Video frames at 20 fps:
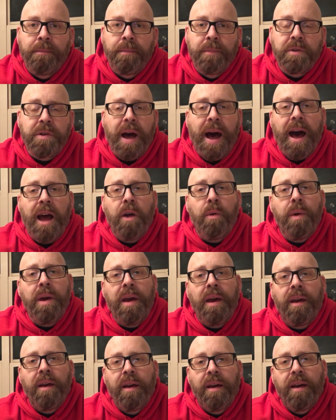So how do
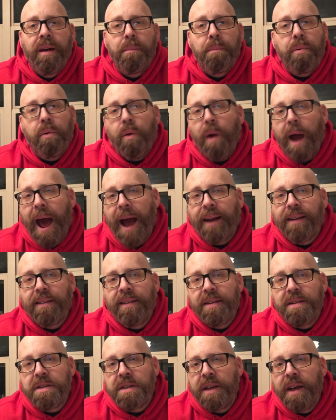we
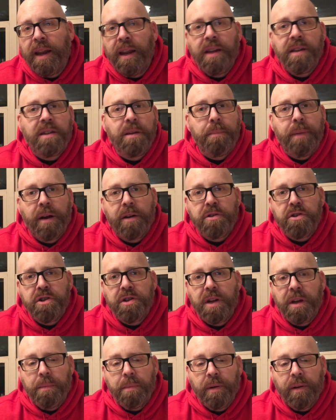practice getting to
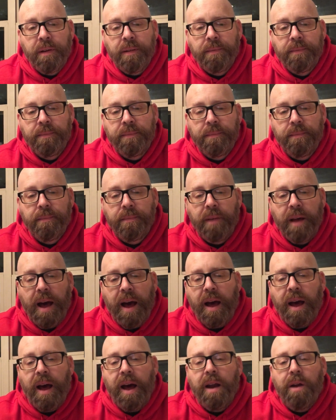Beersheba?
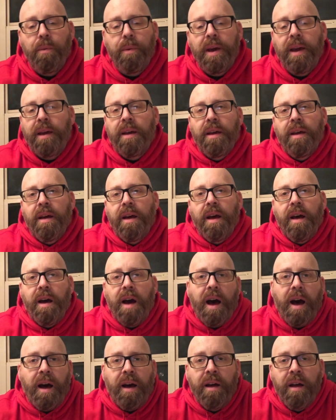How do we
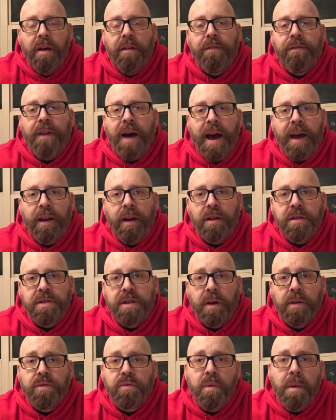find
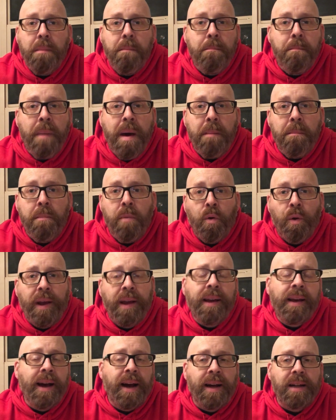ourselves
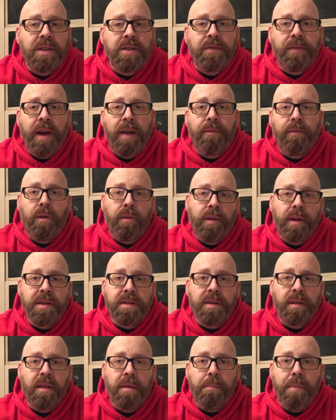remembering God's
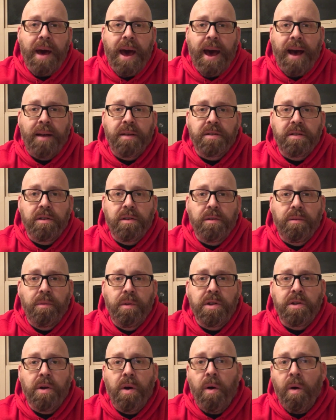faithfulness in the past,
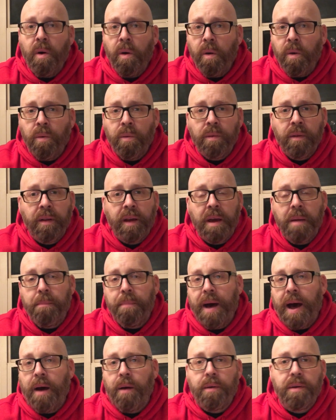which only
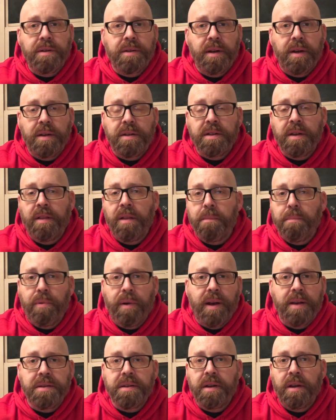empowers us in the
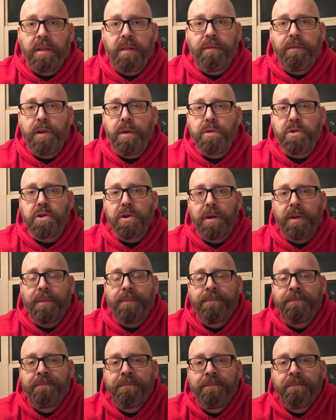present and the future?